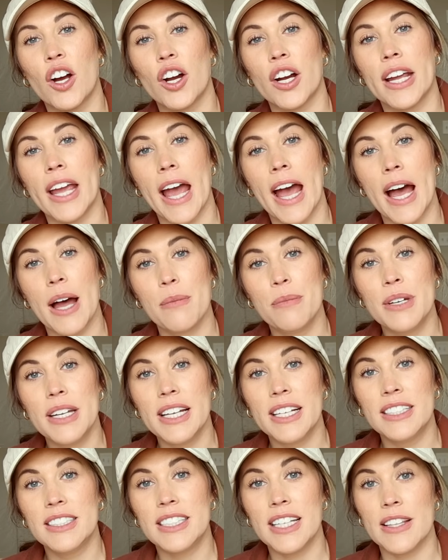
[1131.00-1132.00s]
our
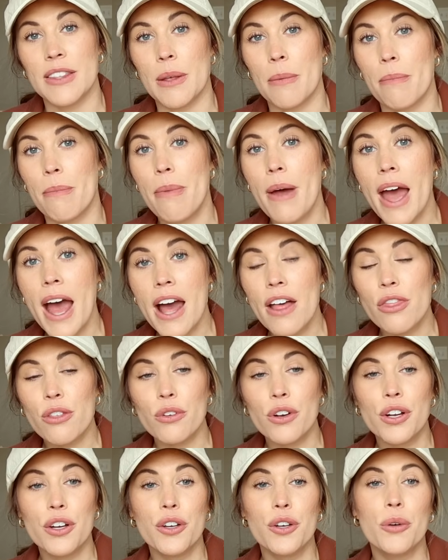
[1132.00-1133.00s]
cabinets in the
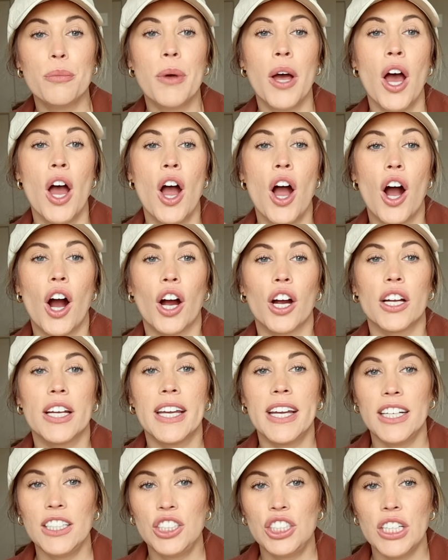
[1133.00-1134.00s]
bathroom, our
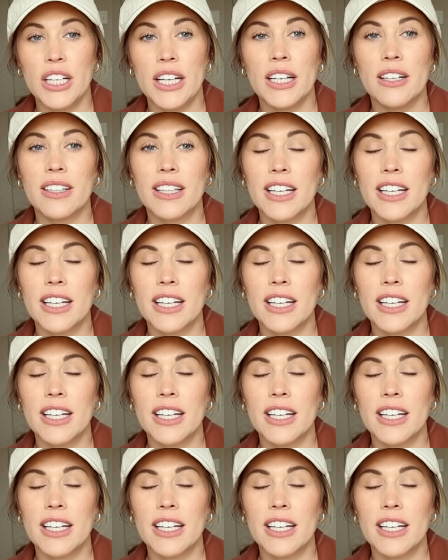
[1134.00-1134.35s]
kitchen.